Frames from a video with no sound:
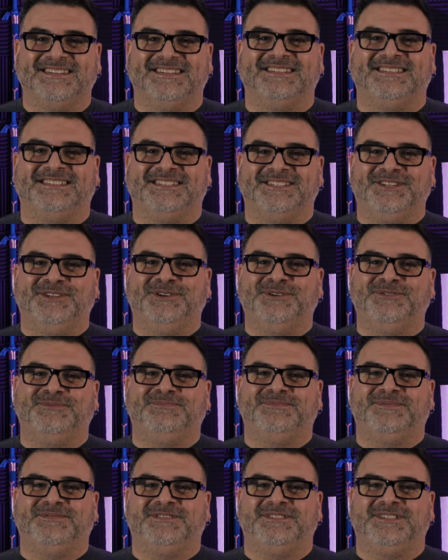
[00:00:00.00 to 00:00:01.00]
until you
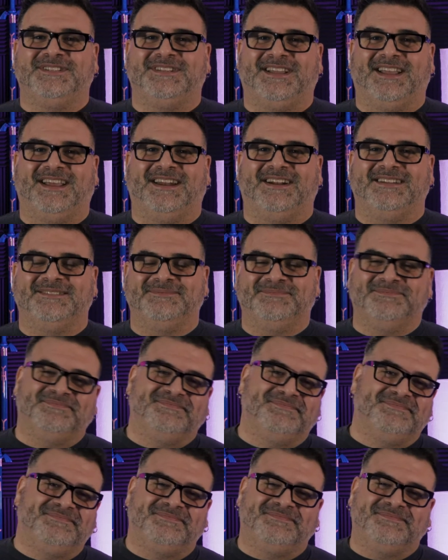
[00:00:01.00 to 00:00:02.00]
kind of
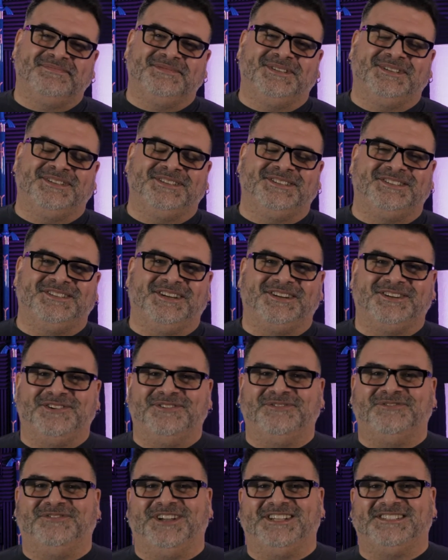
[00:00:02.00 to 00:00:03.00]
stuck
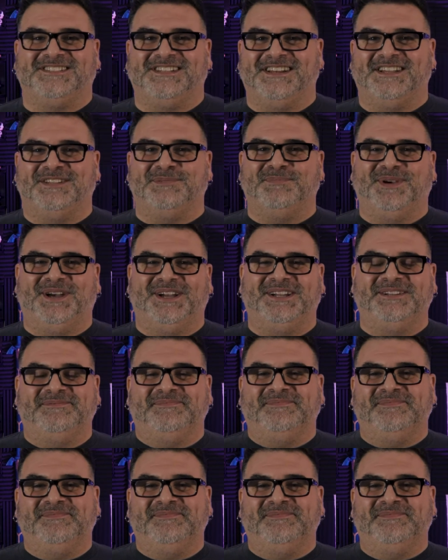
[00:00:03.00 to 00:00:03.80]
your fist in its butt.